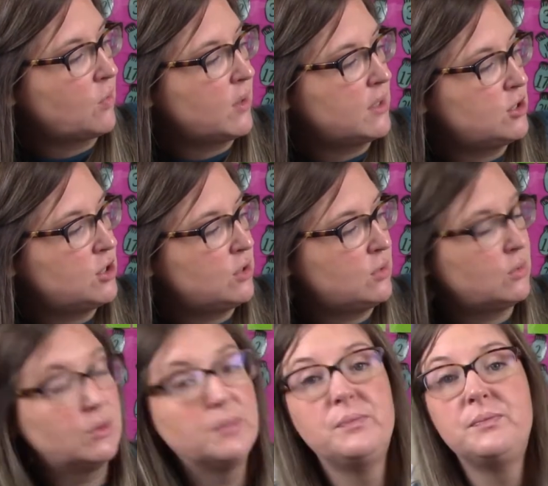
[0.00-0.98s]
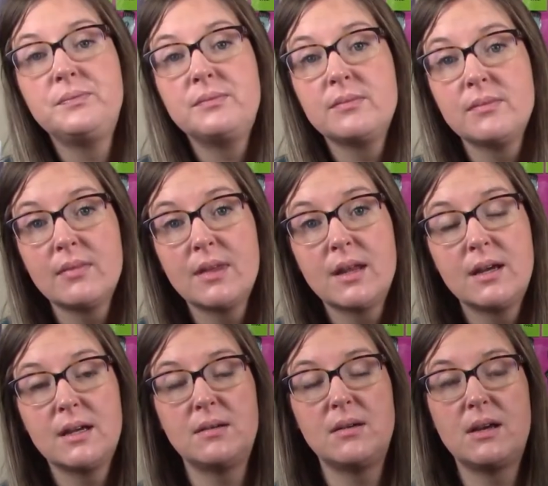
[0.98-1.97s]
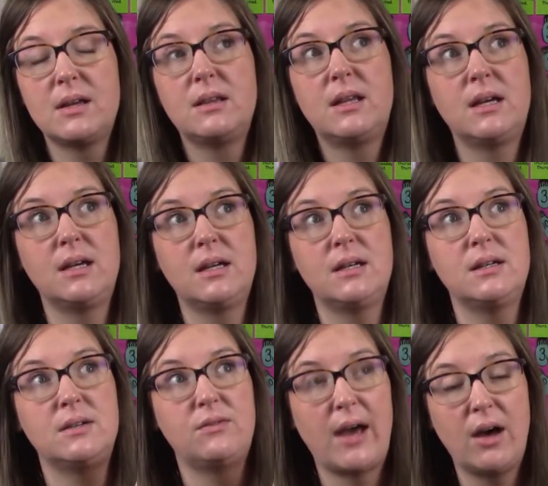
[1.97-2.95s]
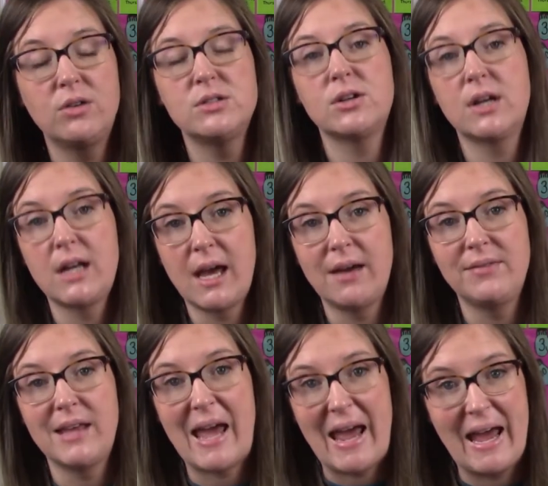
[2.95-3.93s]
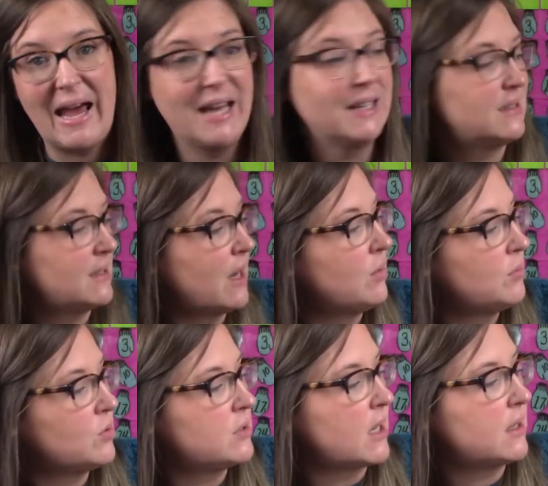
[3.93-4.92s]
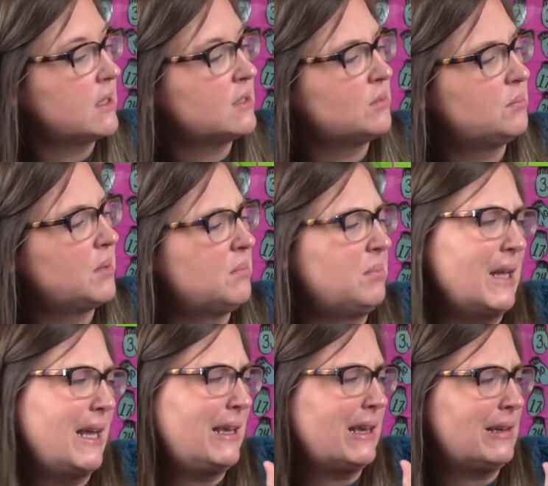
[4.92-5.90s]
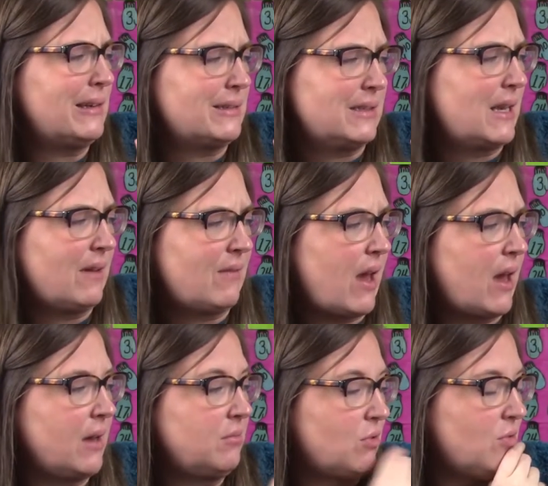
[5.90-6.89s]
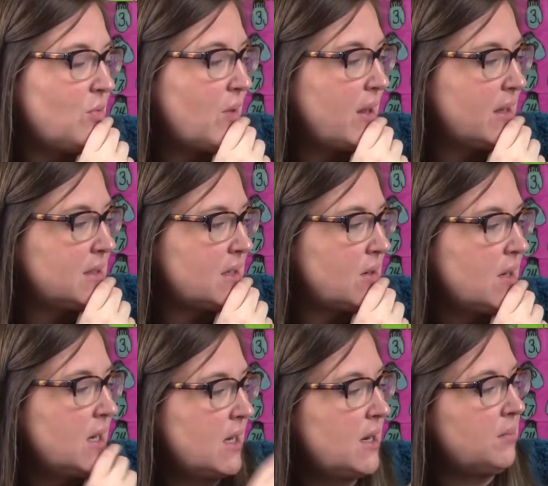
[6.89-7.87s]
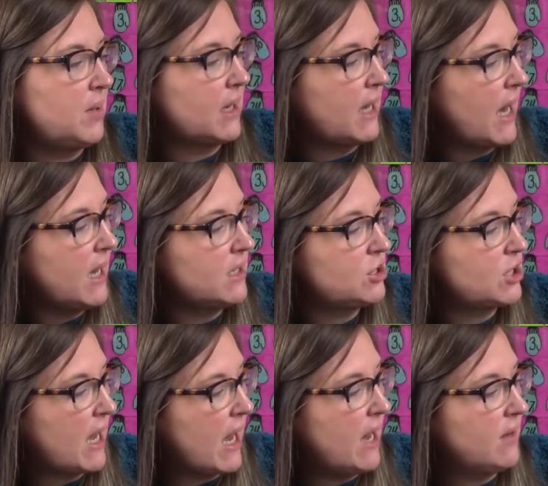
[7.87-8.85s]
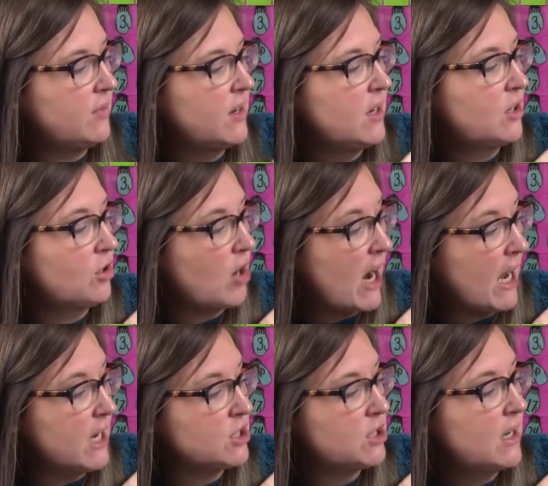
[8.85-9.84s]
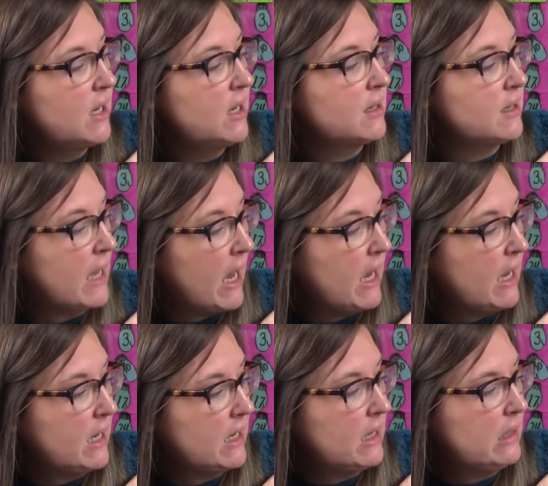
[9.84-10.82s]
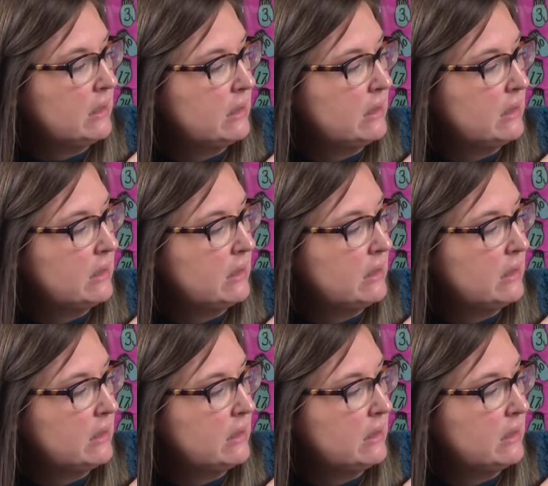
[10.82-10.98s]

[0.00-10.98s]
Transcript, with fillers: going to, the vowels are going to have the A sound most likely. But blanket doesn't have A. I don't know why that's there. But catch, calf, crash, gang.